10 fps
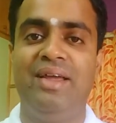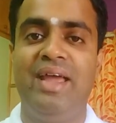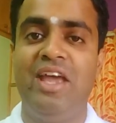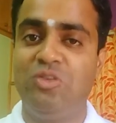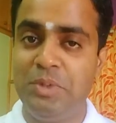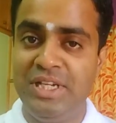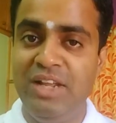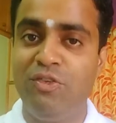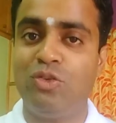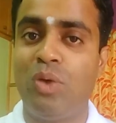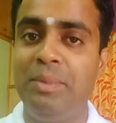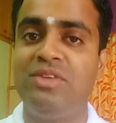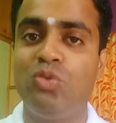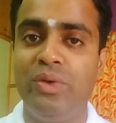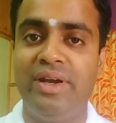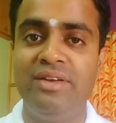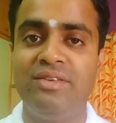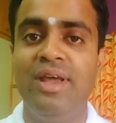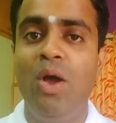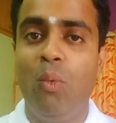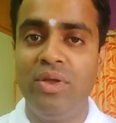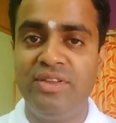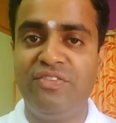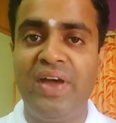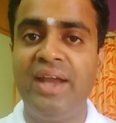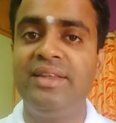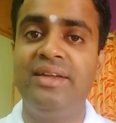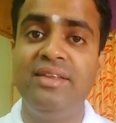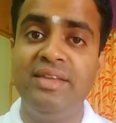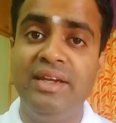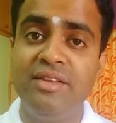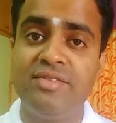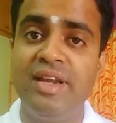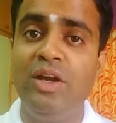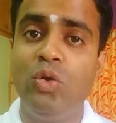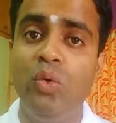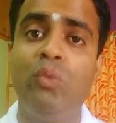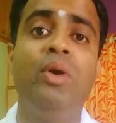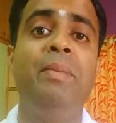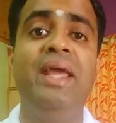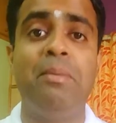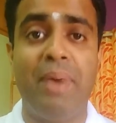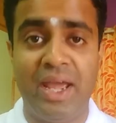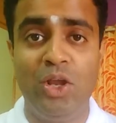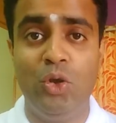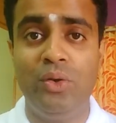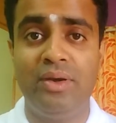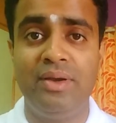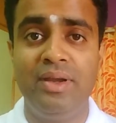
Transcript: especially for Swami students, was the fact that this industrial tour would be in Bangalore